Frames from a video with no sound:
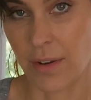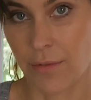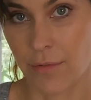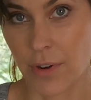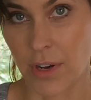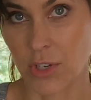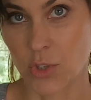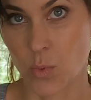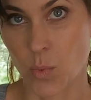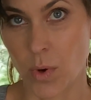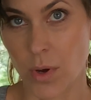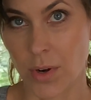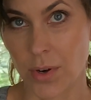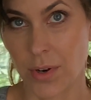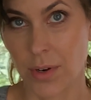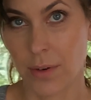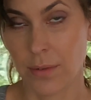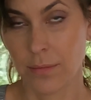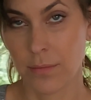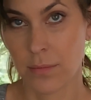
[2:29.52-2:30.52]
have fresh
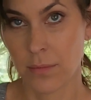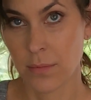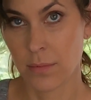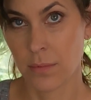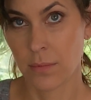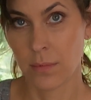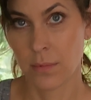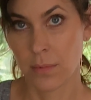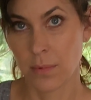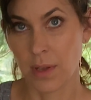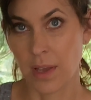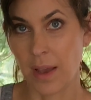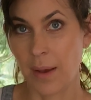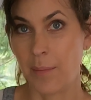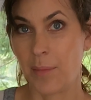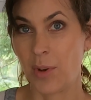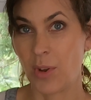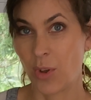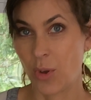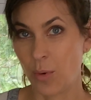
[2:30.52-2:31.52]
water. I'm
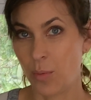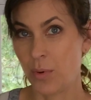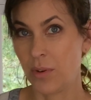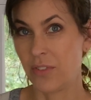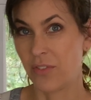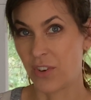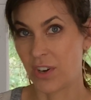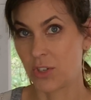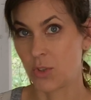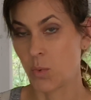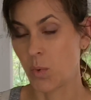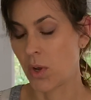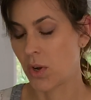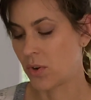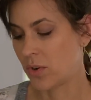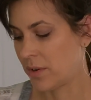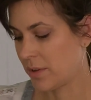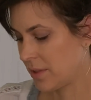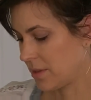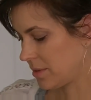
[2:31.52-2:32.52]
going to go put fresh
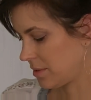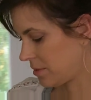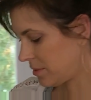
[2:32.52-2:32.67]
water in